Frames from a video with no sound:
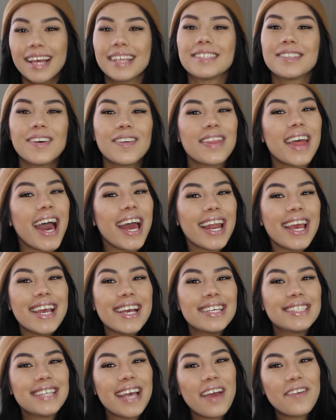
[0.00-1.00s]
so that
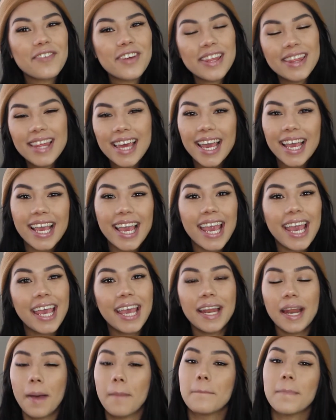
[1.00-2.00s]
is everything
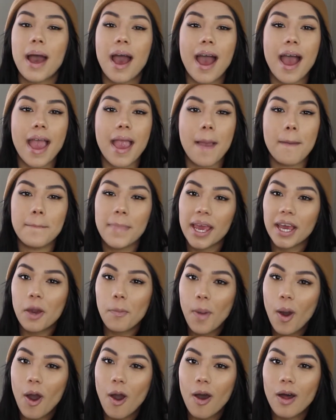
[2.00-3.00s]
in my
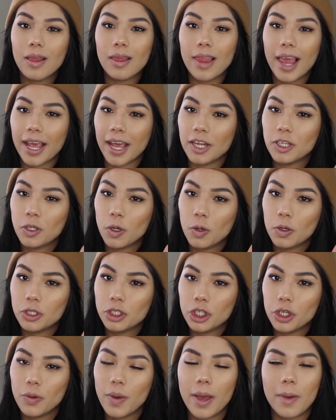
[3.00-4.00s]
makeup haul. Like I
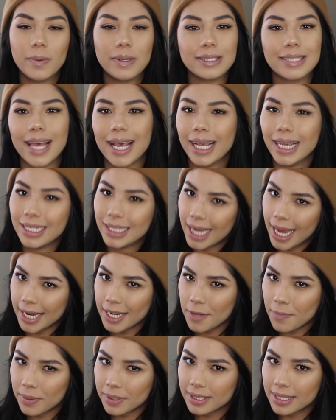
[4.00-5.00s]
told you, it was like
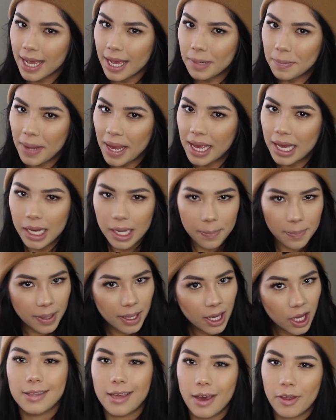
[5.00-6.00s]
90%
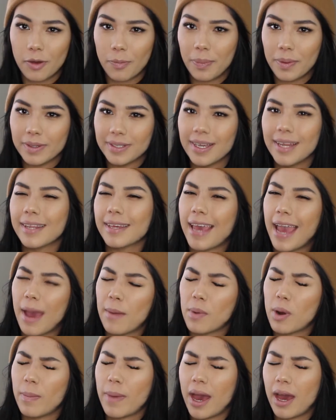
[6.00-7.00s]
makeup, the other percent
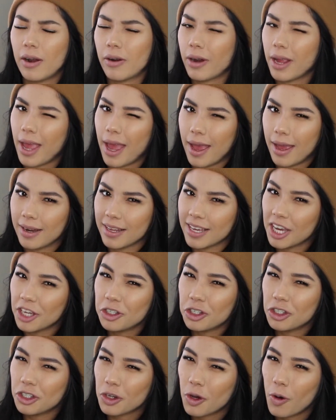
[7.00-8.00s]
camera battery and
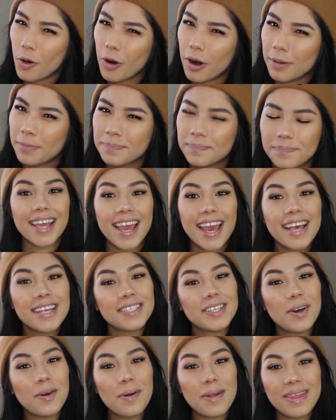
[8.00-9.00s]
kitchen decor.
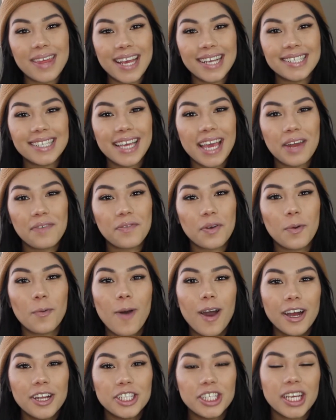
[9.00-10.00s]
So thanks again for
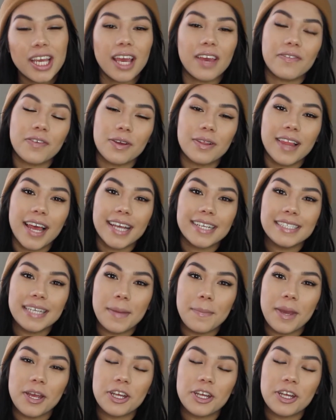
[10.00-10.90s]
watching. If you liked it,